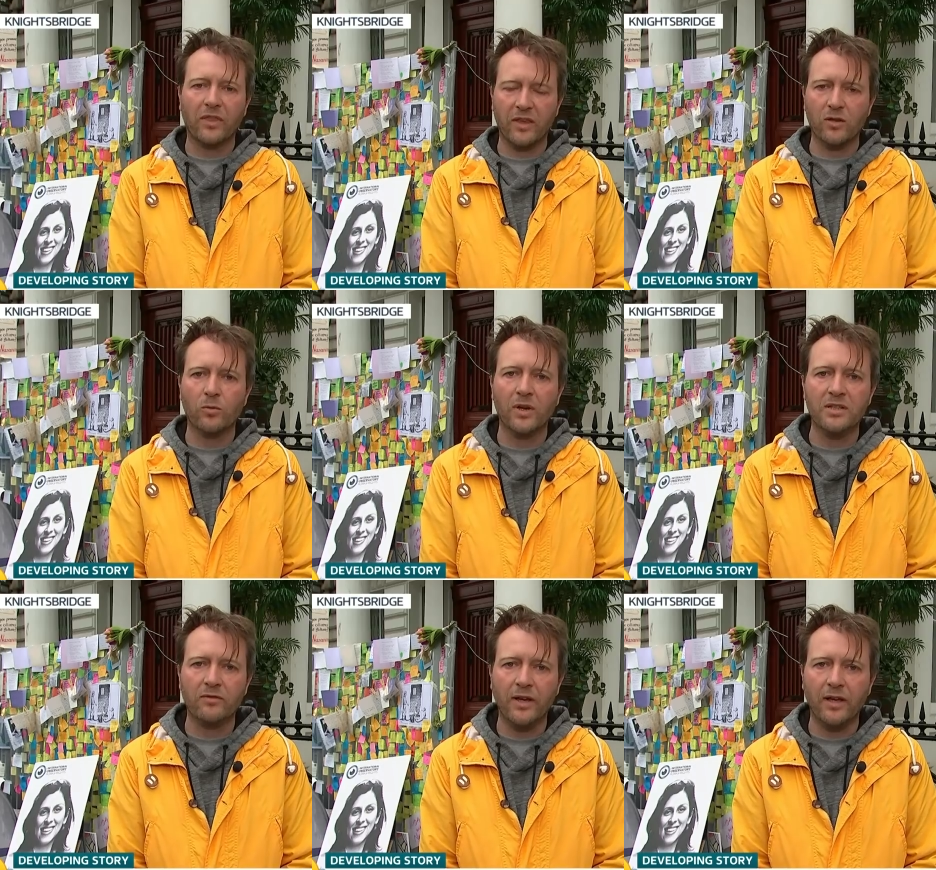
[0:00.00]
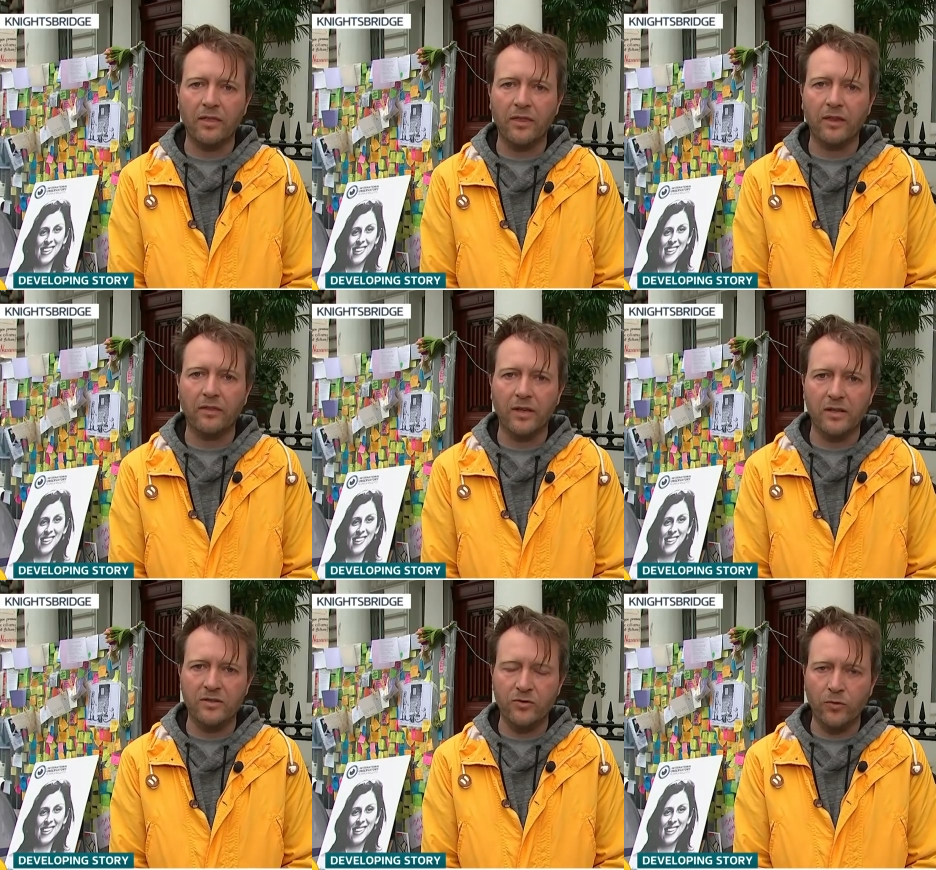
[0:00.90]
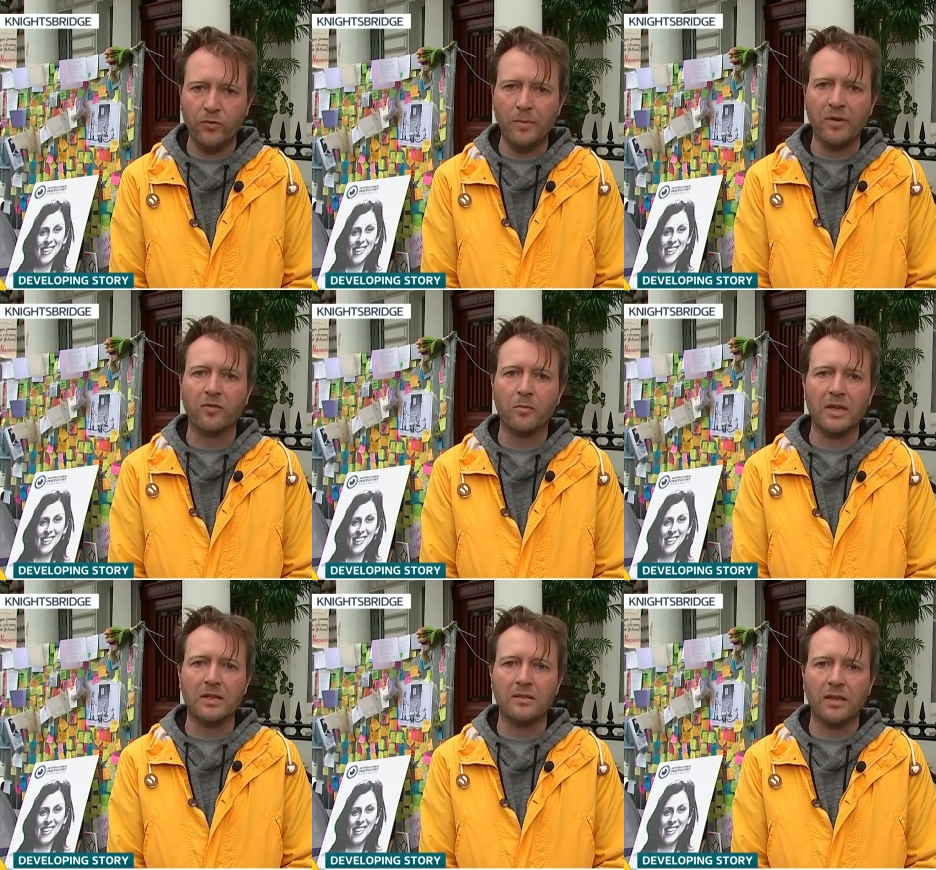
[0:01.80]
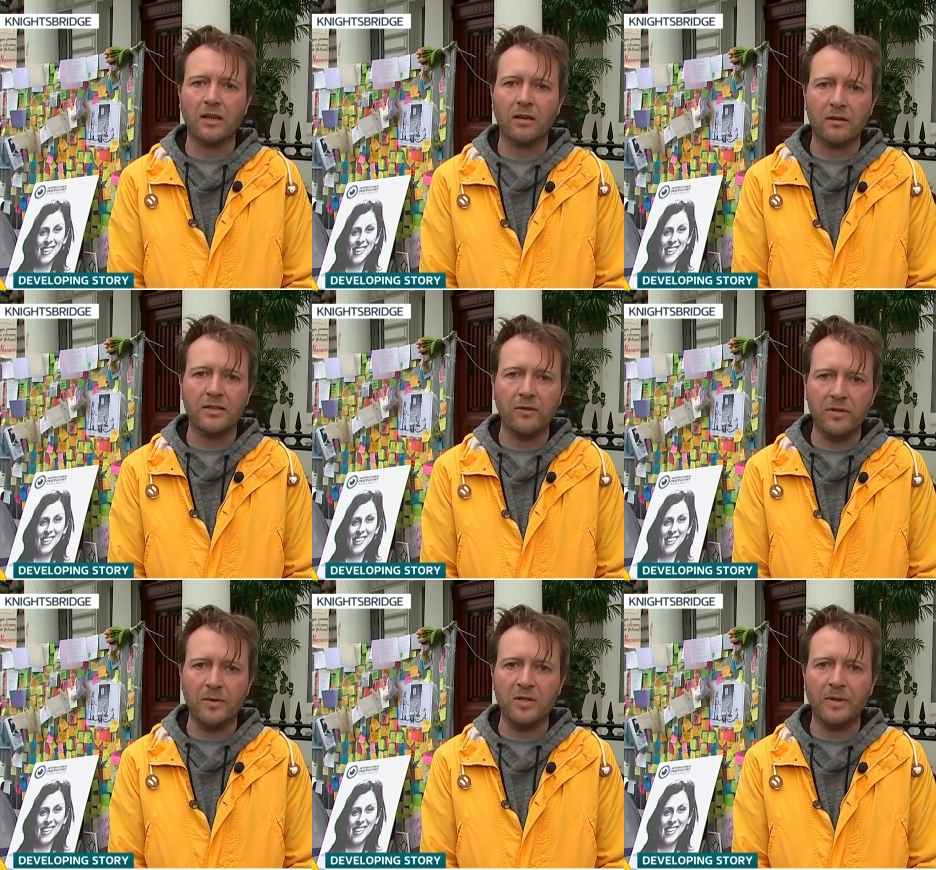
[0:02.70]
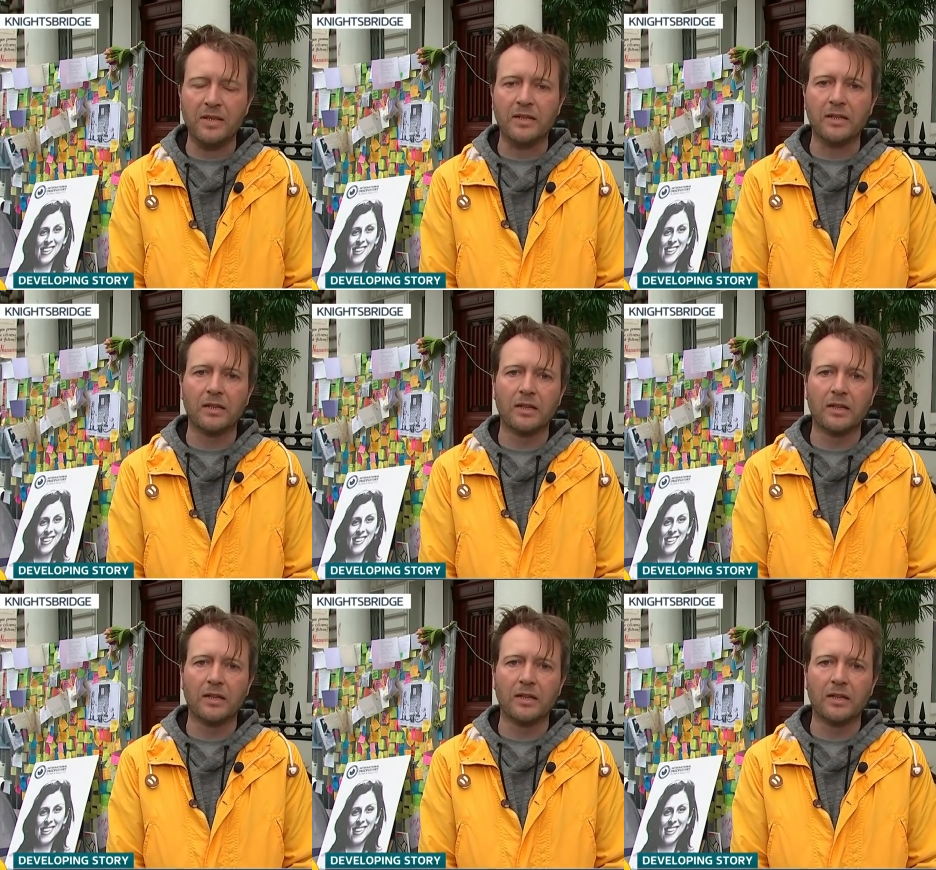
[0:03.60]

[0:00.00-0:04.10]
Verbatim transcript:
Speaker 1: I think your words are right. I think the extraordinary bit for me is that he can't take responsibility.